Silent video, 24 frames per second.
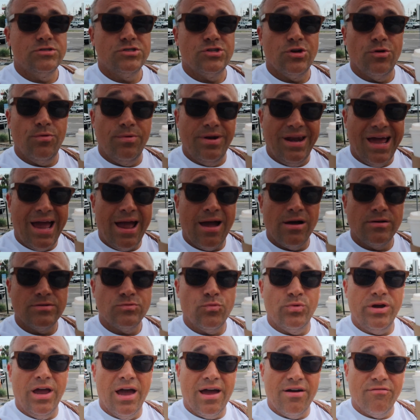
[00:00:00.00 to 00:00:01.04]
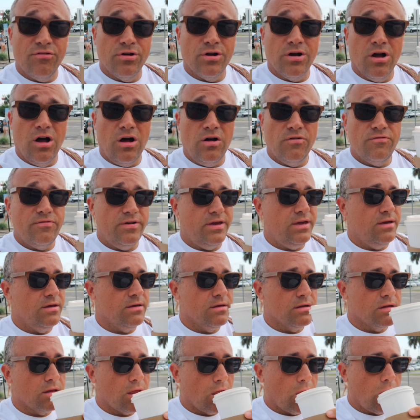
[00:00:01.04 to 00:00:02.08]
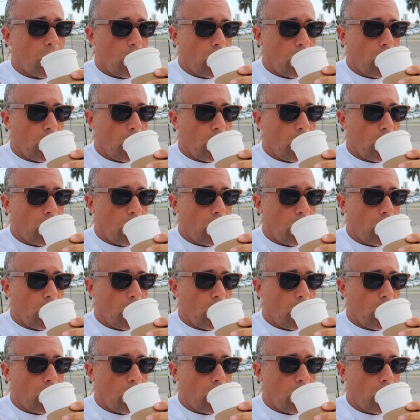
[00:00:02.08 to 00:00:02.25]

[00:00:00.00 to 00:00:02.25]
So now we have our coffee